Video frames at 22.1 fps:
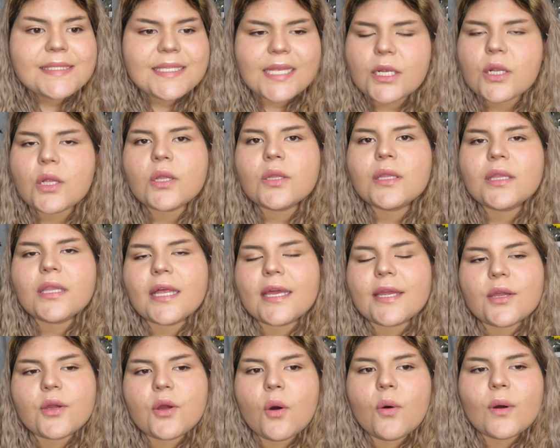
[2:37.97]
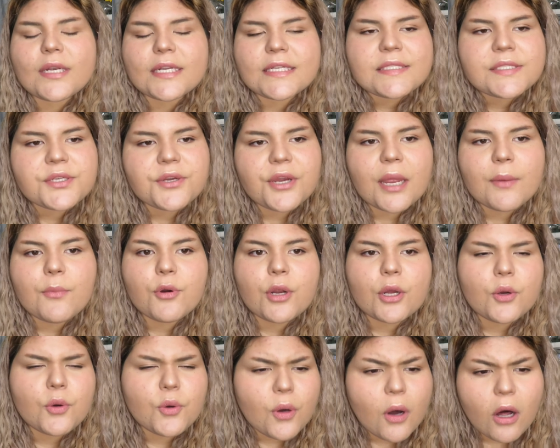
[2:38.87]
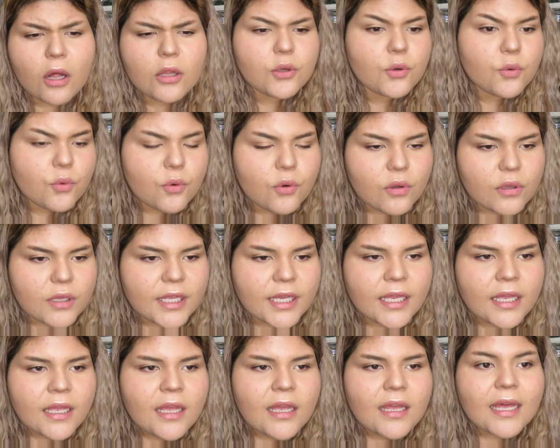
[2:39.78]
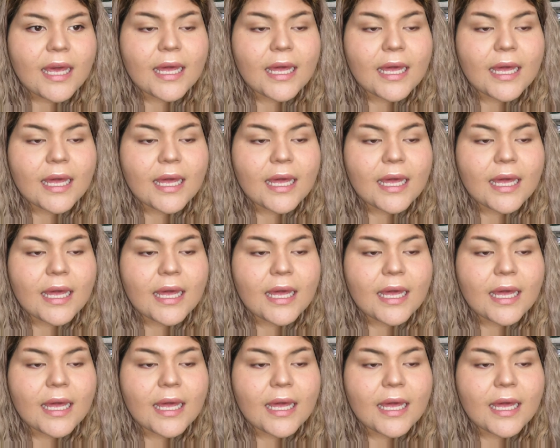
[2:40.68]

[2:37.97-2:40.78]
then I'll like go on Instagram, or I'll Google it